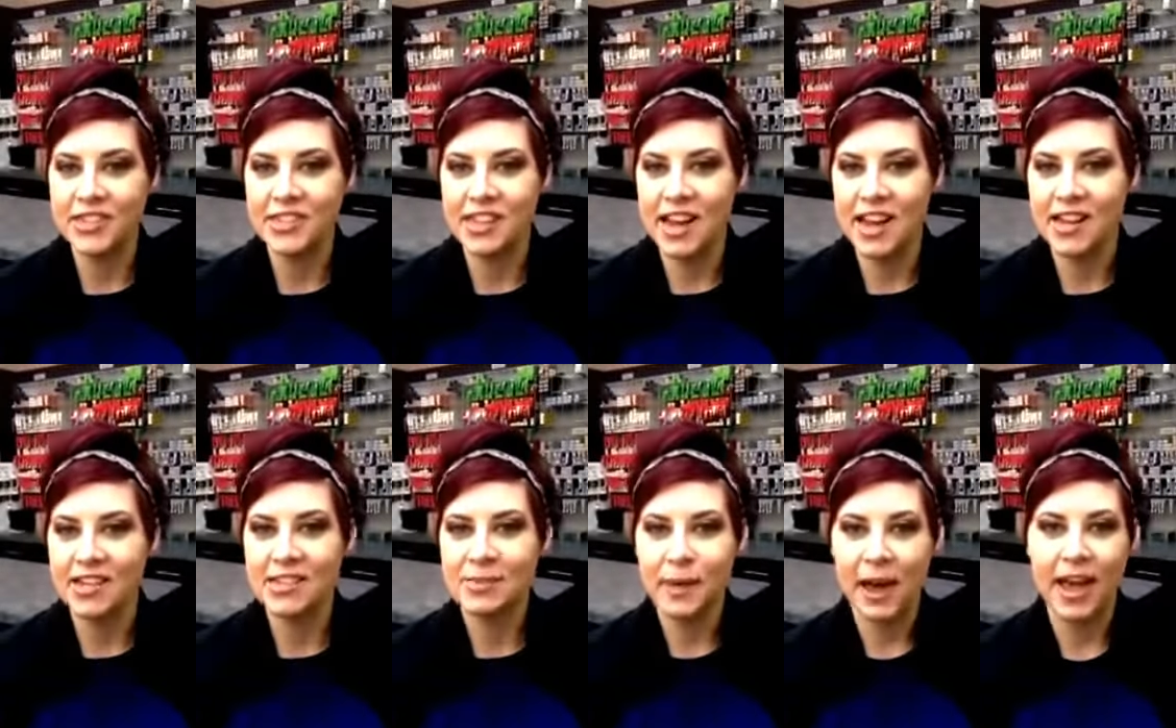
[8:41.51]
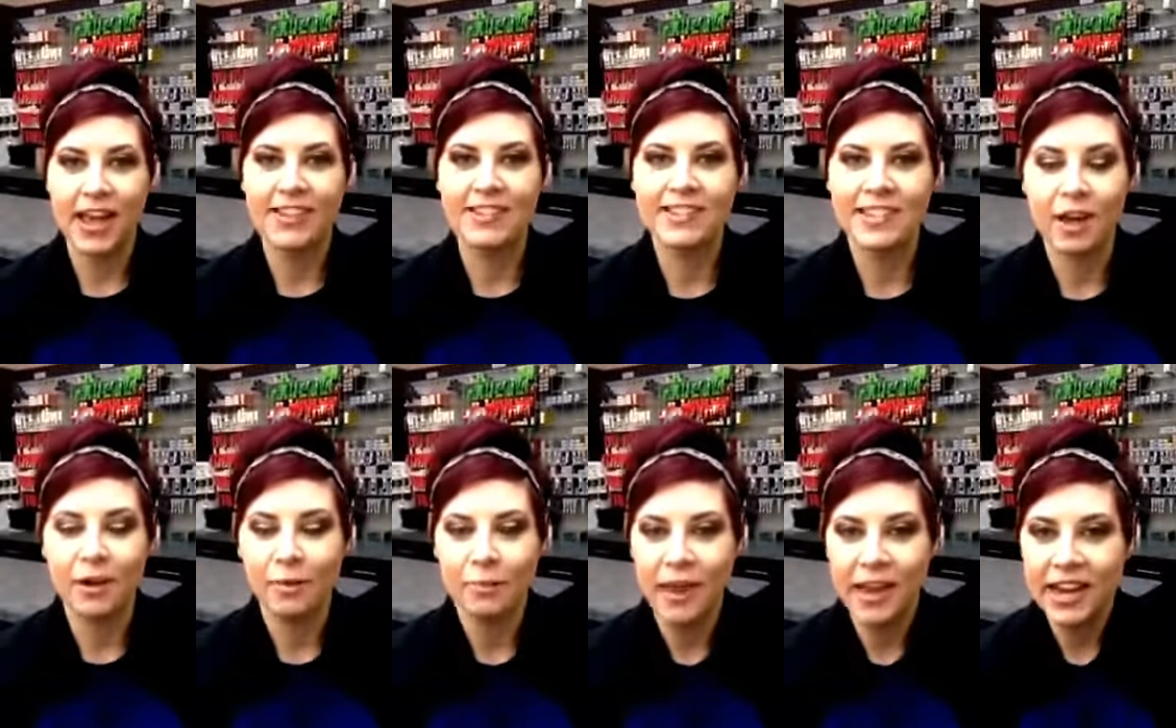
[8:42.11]
Salon and Spa in
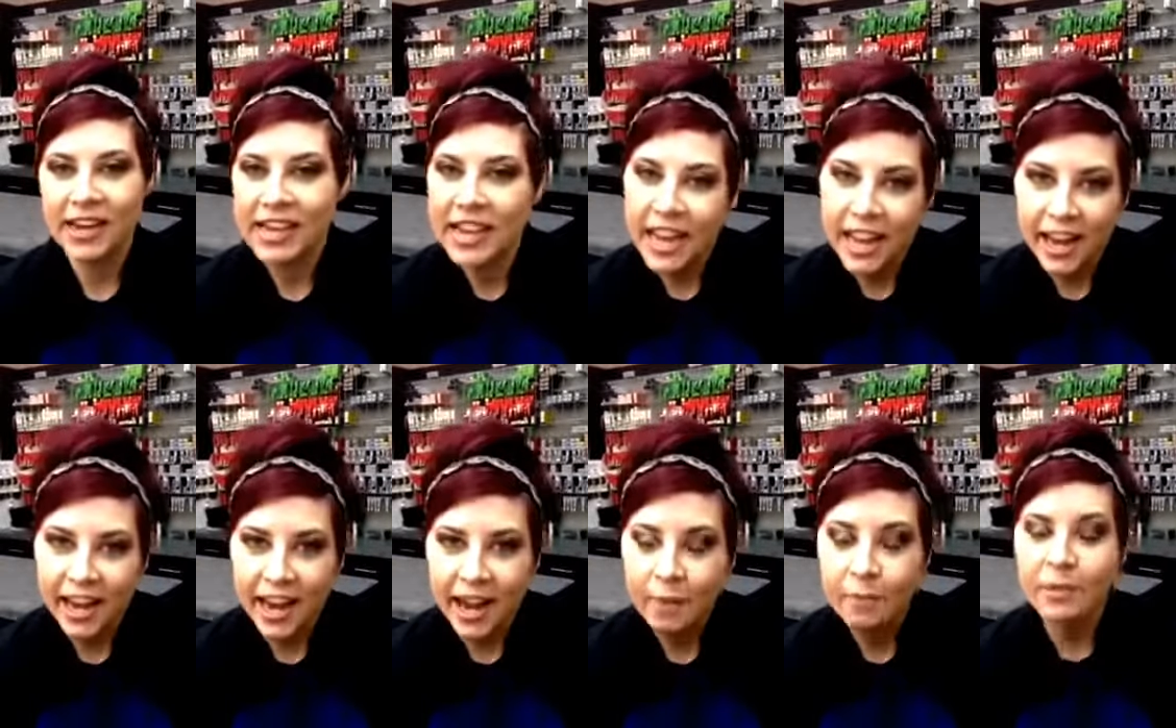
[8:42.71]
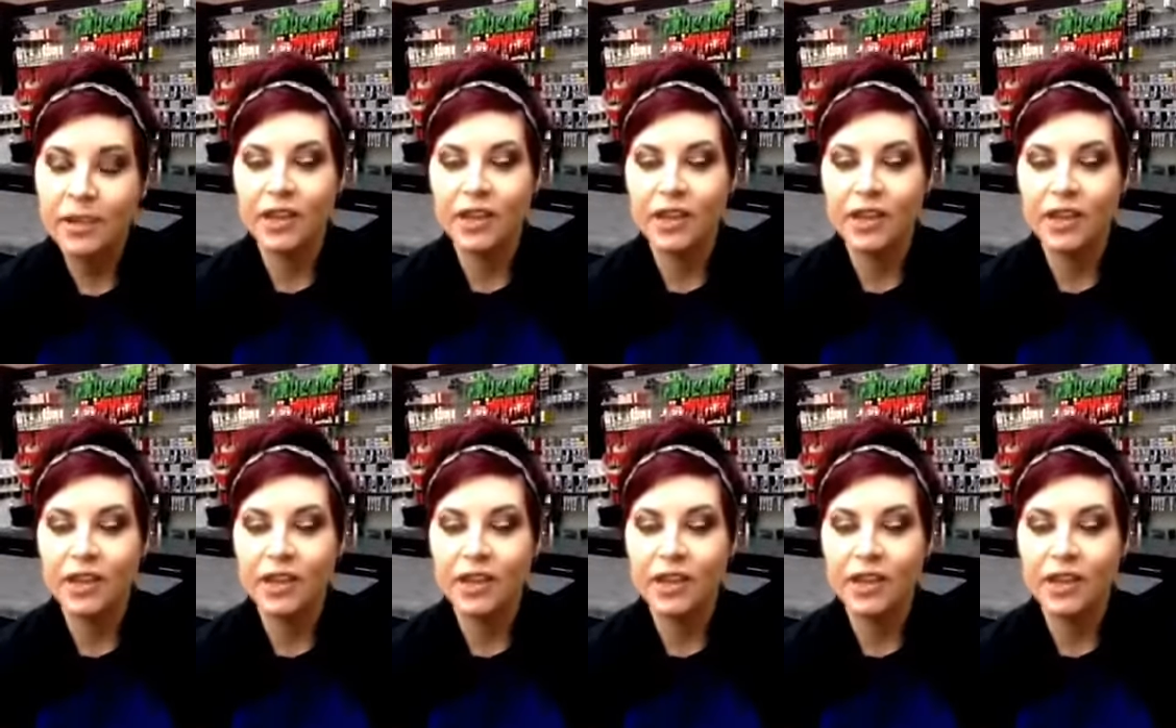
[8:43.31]
South Bend, Indiana.